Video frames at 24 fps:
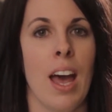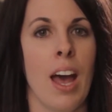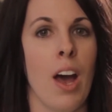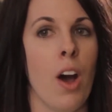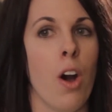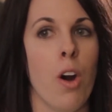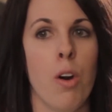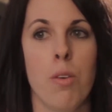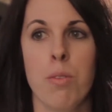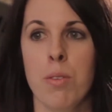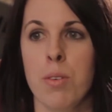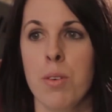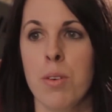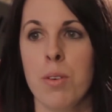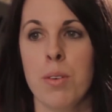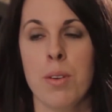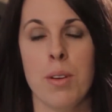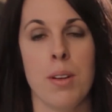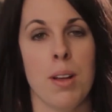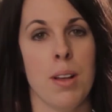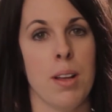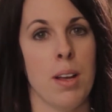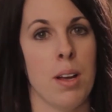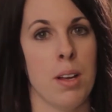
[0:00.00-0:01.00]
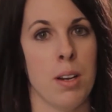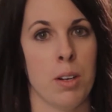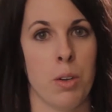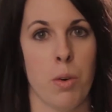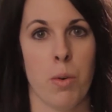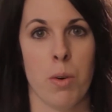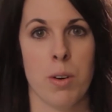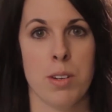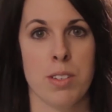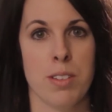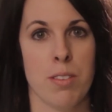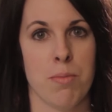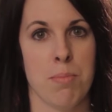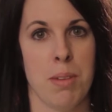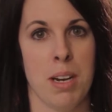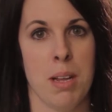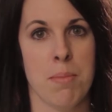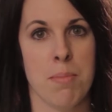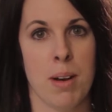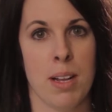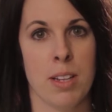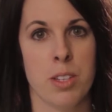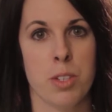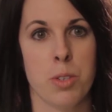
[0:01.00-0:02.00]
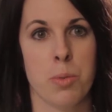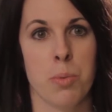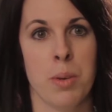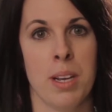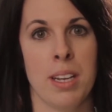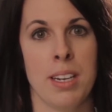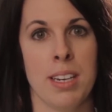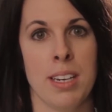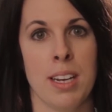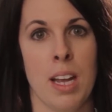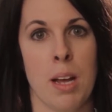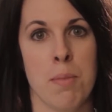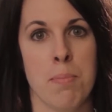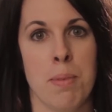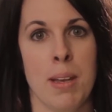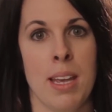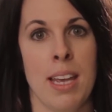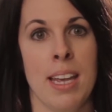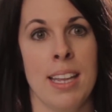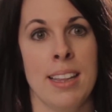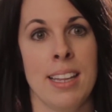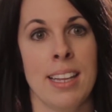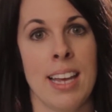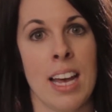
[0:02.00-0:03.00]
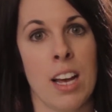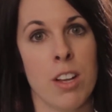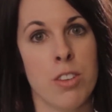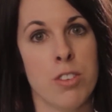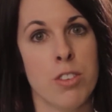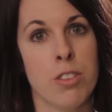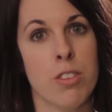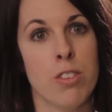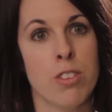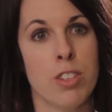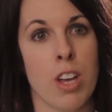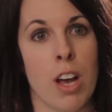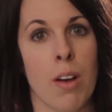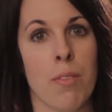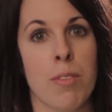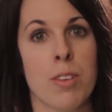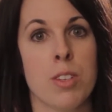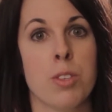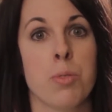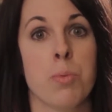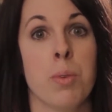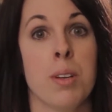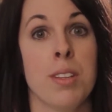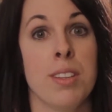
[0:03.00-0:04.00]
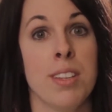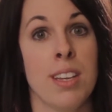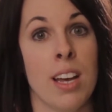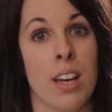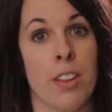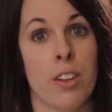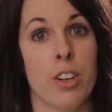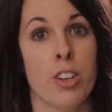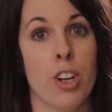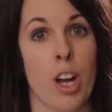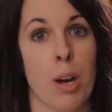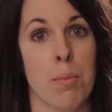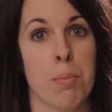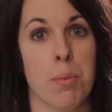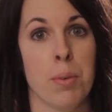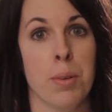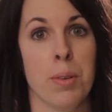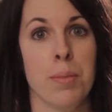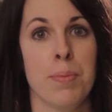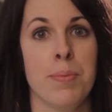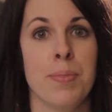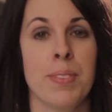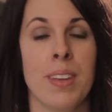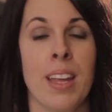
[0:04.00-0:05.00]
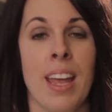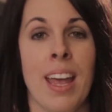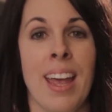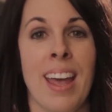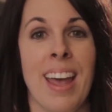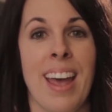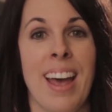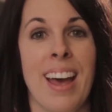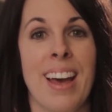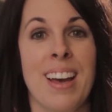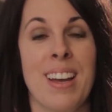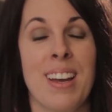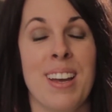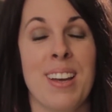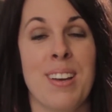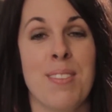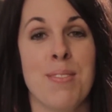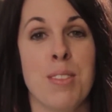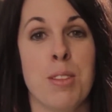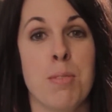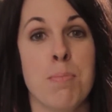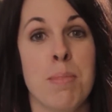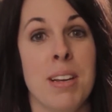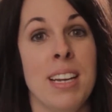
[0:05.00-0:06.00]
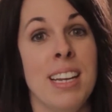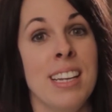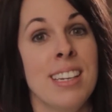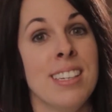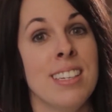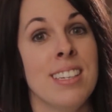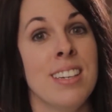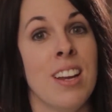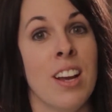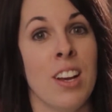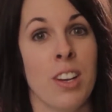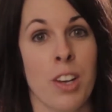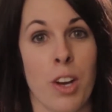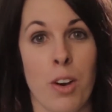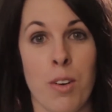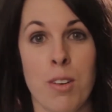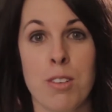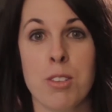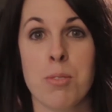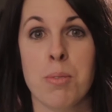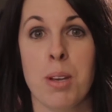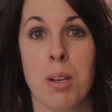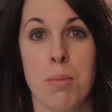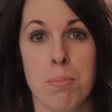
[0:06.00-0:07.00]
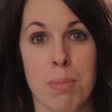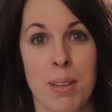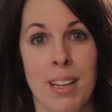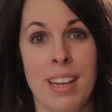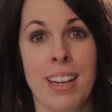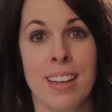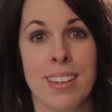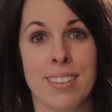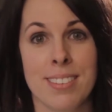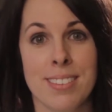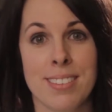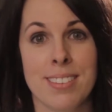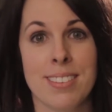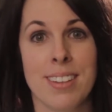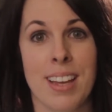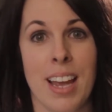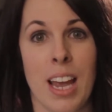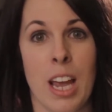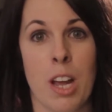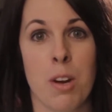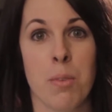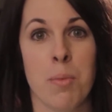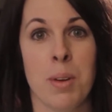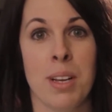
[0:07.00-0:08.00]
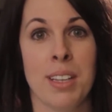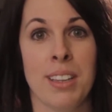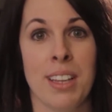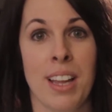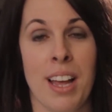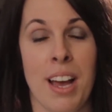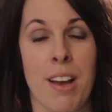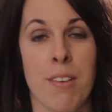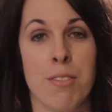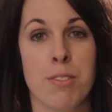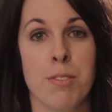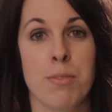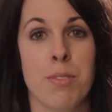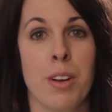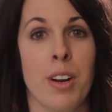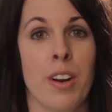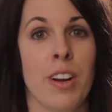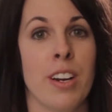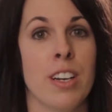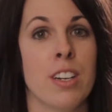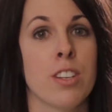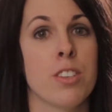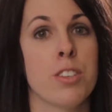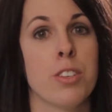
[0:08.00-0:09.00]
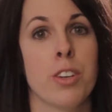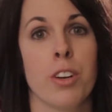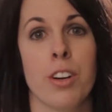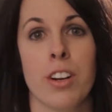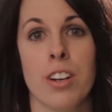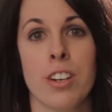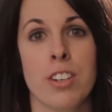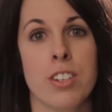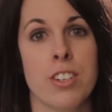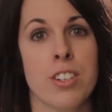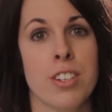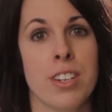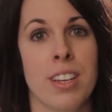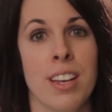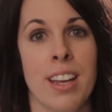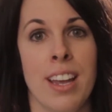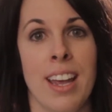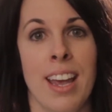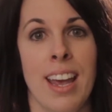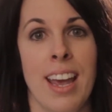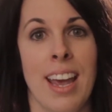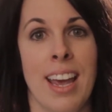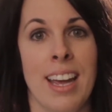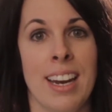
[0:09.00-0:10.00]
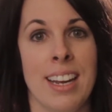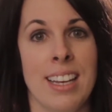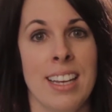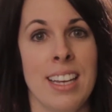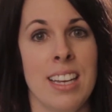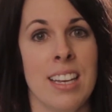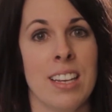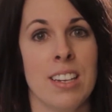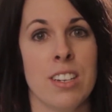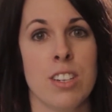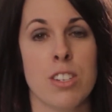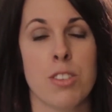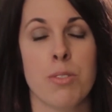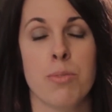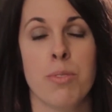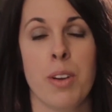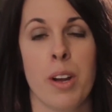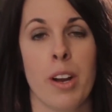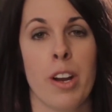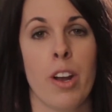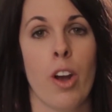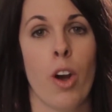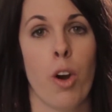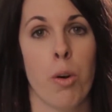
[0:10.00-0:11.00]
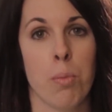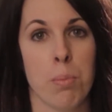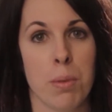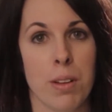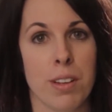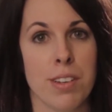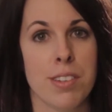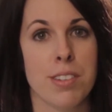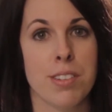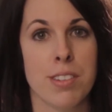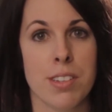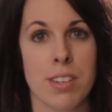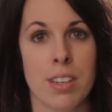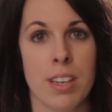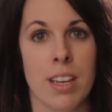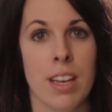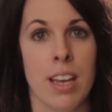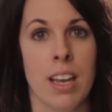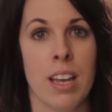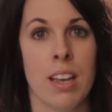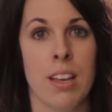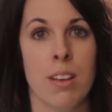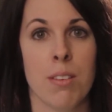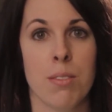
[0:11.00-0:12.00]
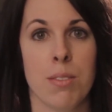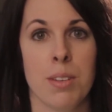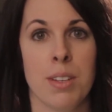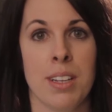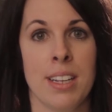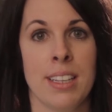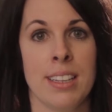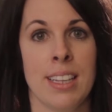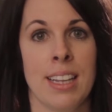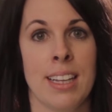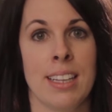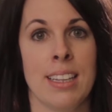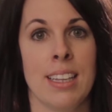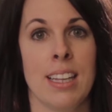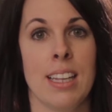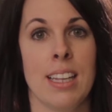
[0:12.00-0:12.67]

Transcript: Over a course of many months, we ended up in the counselor's office with the other couple, and the meeting did not go as we had planned, and we left very discouraged, and again, just very hopeless, feeling like